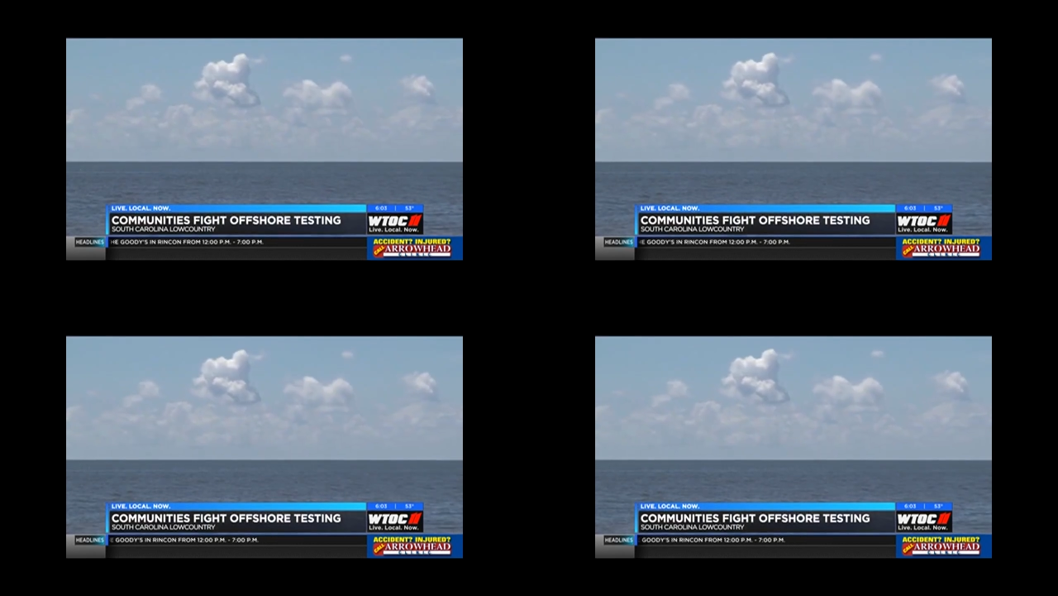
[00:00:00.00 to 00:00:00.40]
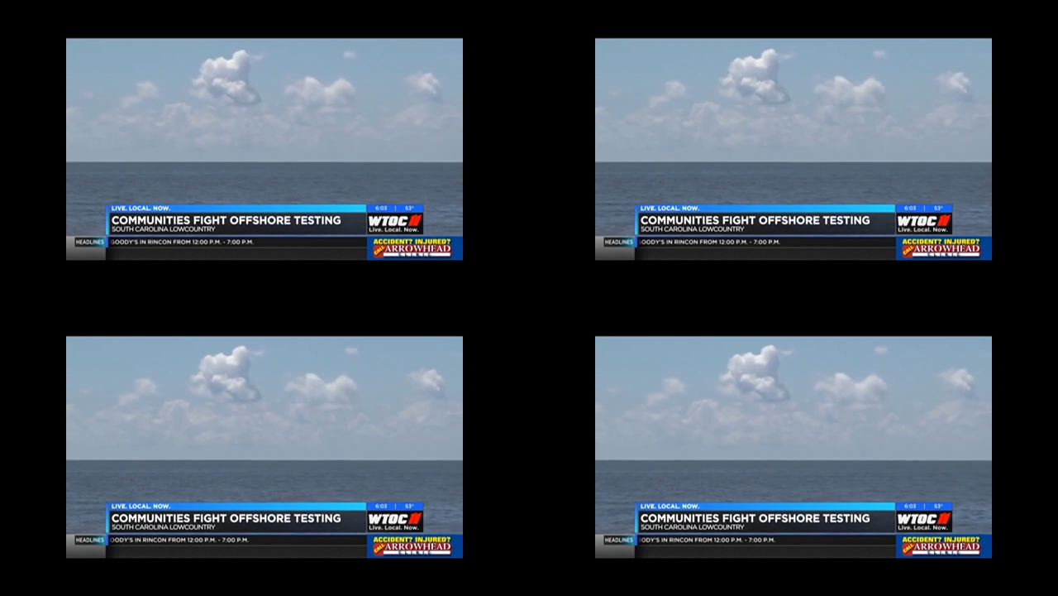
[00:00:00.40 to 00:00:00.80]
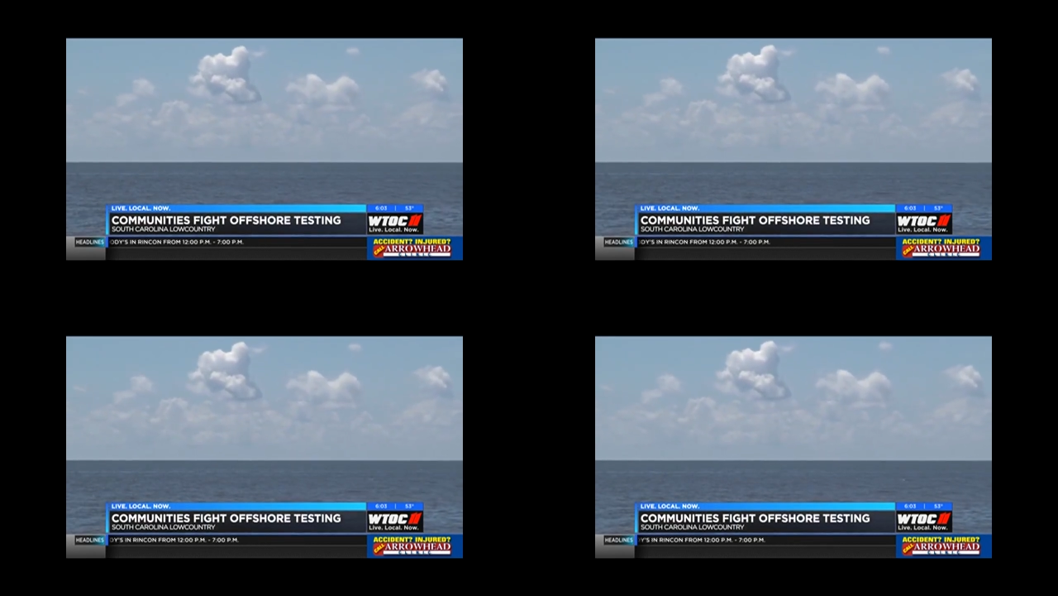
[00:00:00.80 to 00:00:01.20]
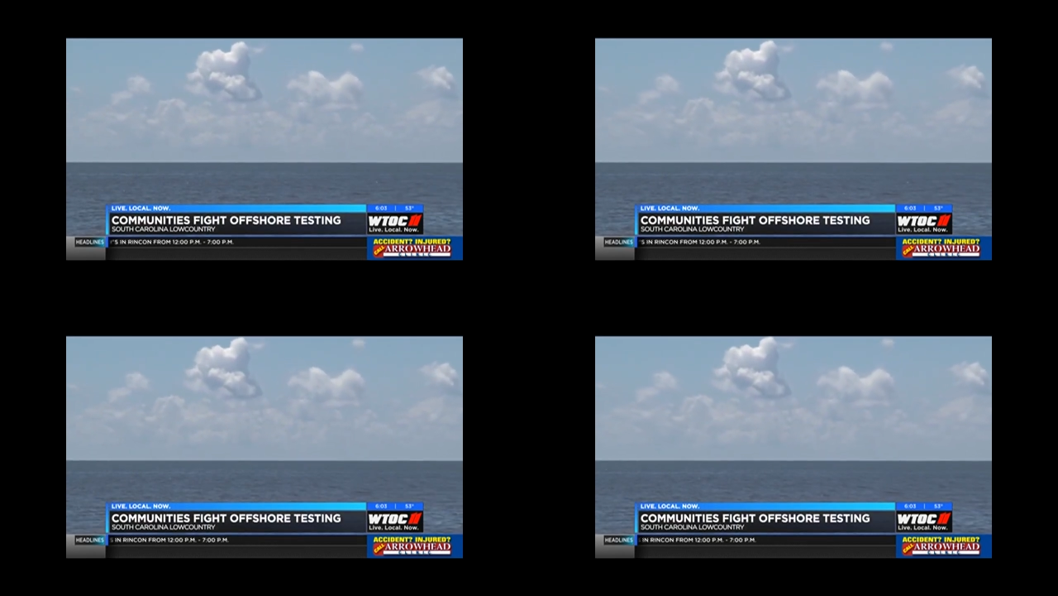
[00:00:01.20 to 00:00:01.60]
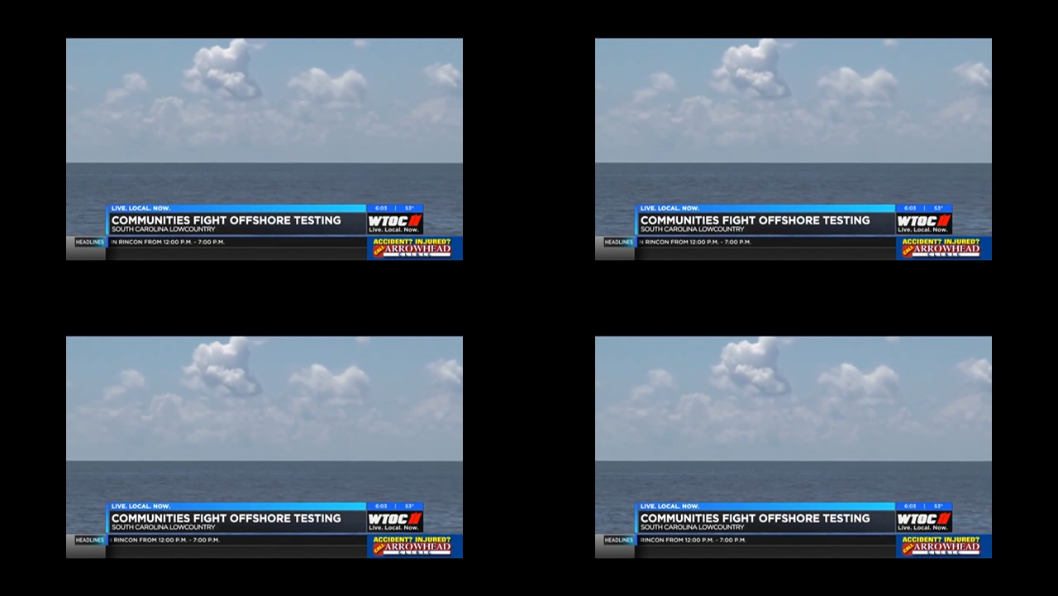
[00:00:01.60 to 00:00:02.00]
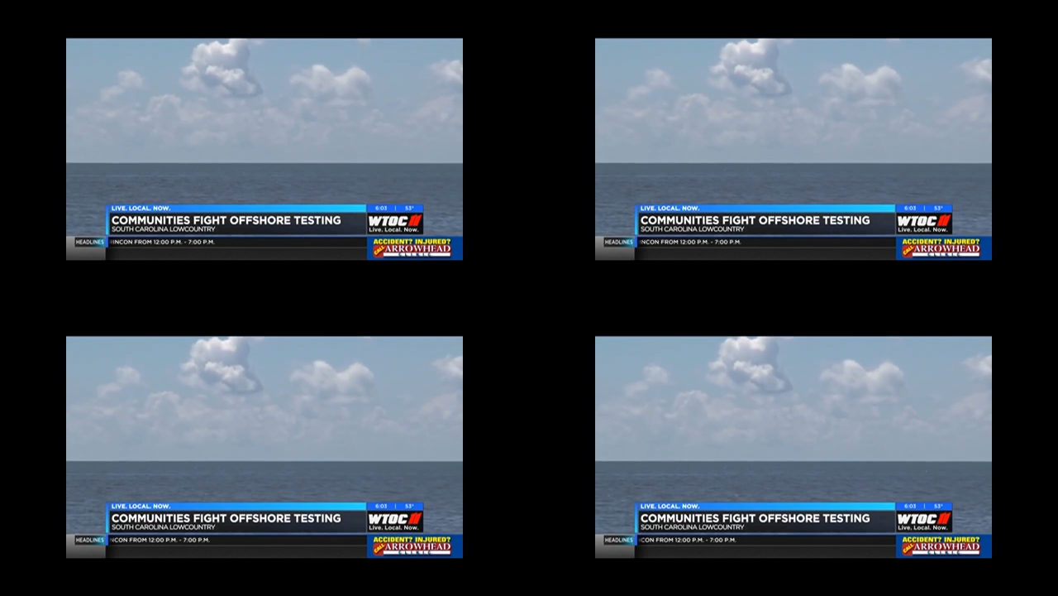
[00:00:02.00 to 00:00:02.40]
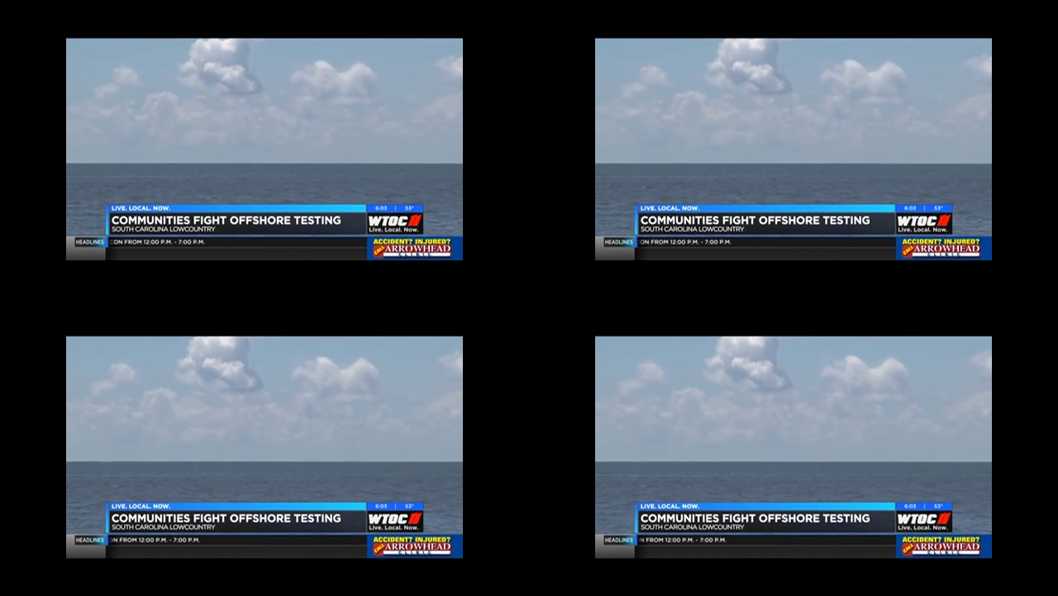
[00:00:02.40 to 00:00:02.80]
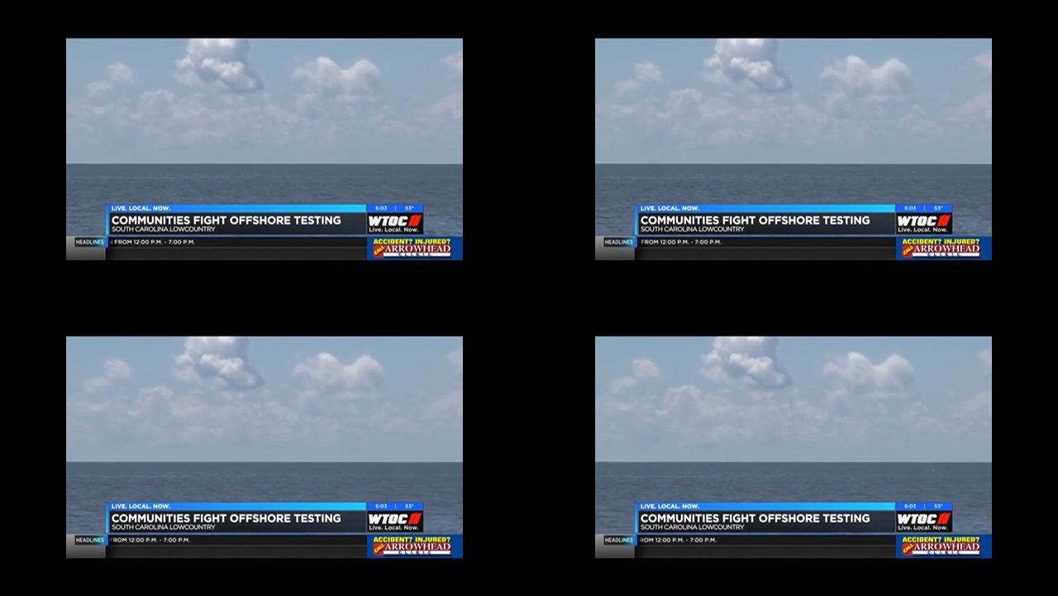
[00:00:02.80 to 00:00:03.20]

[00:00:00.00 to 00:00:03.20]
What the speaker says: Nobody's mouth can be seen.